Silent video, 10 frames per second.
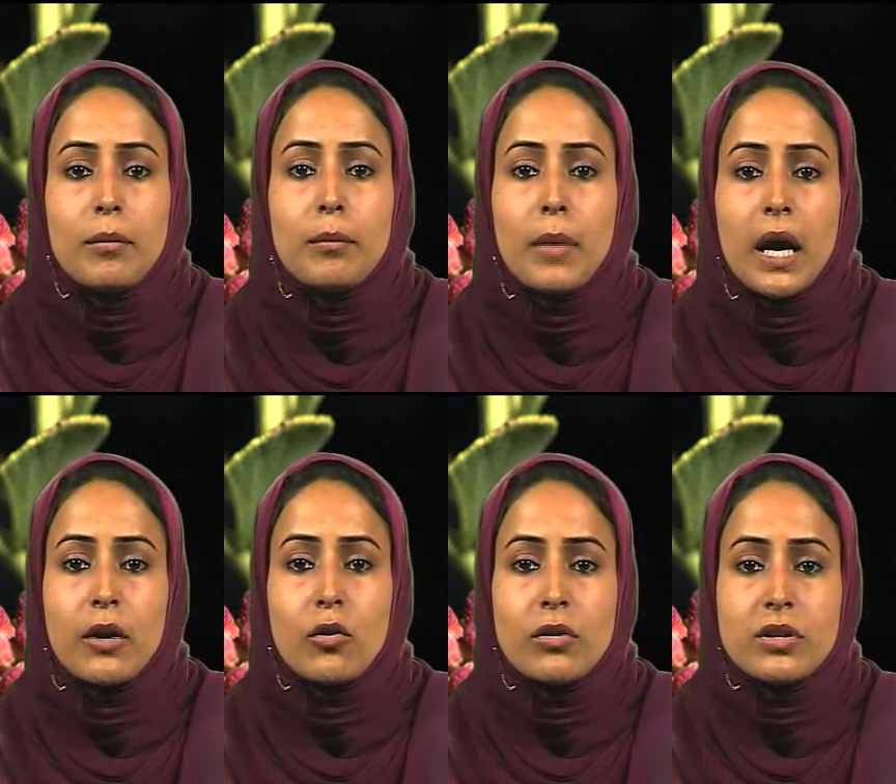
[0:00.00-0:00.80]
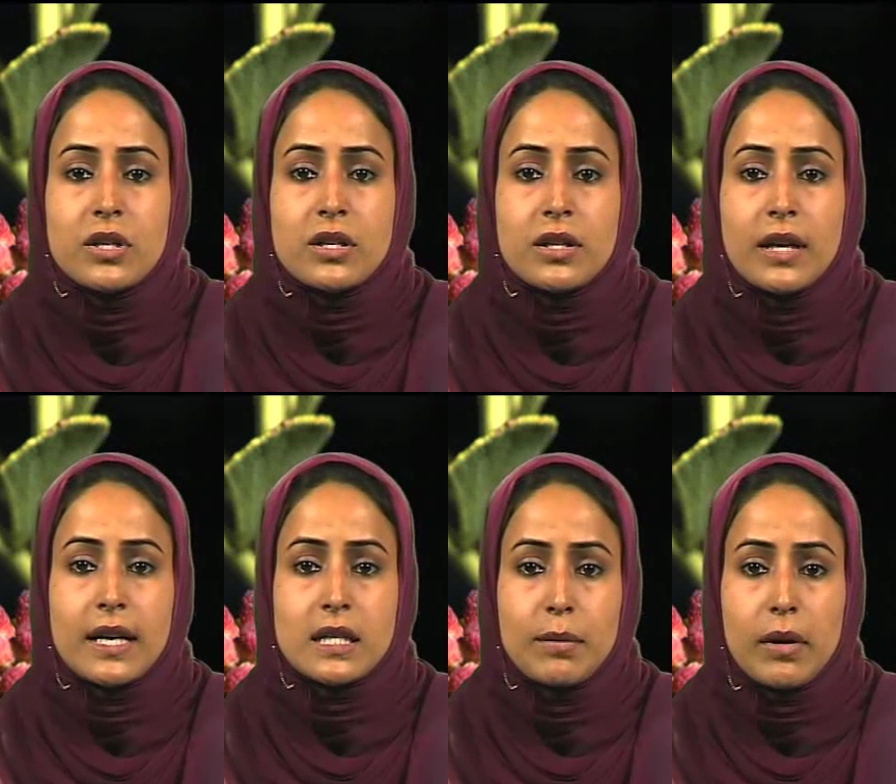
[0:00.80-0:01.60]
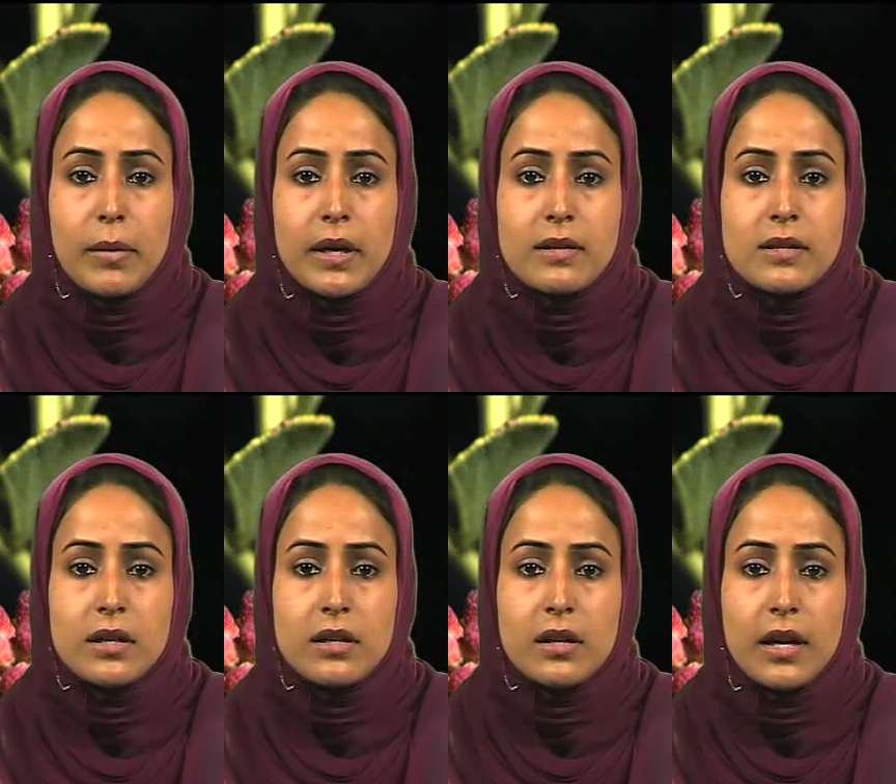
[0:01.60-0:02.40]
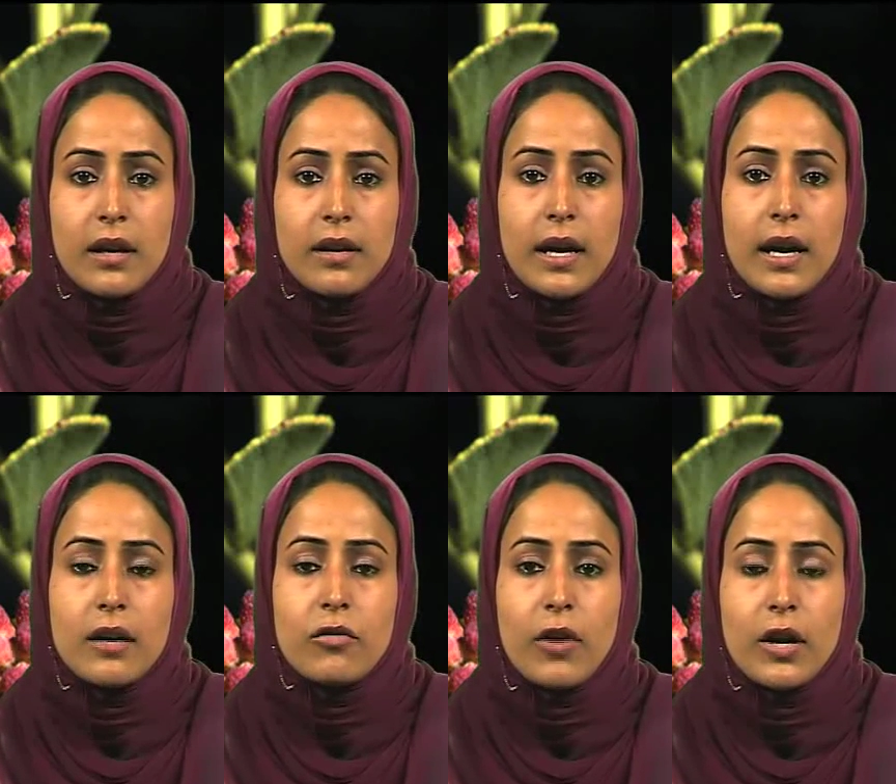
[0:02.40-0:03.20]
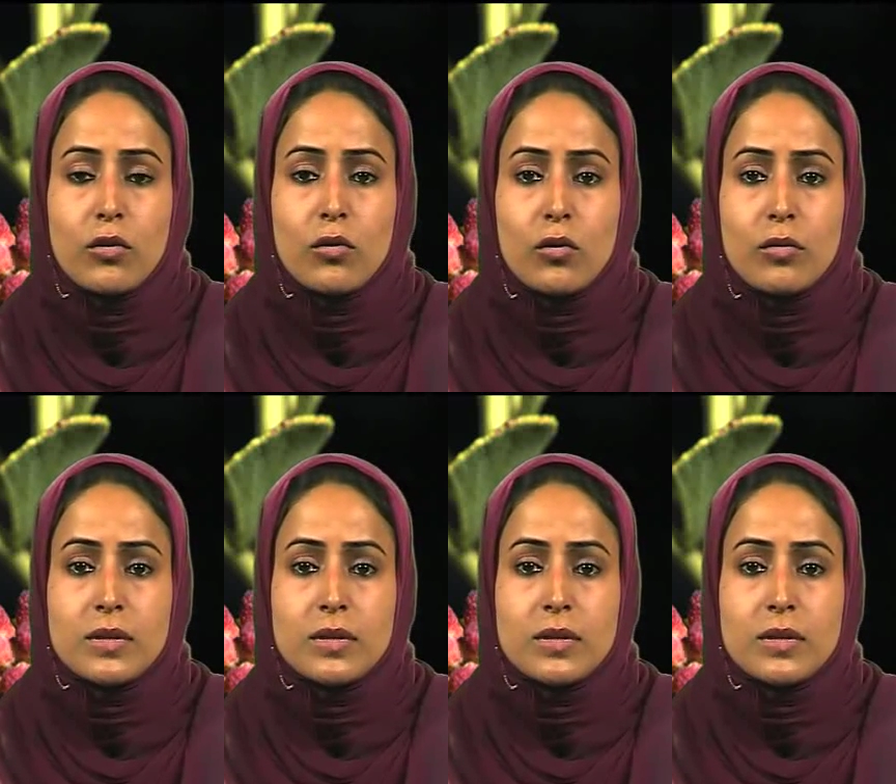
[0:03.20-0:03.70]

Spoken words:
Microinjection experiments indicate that phytochrome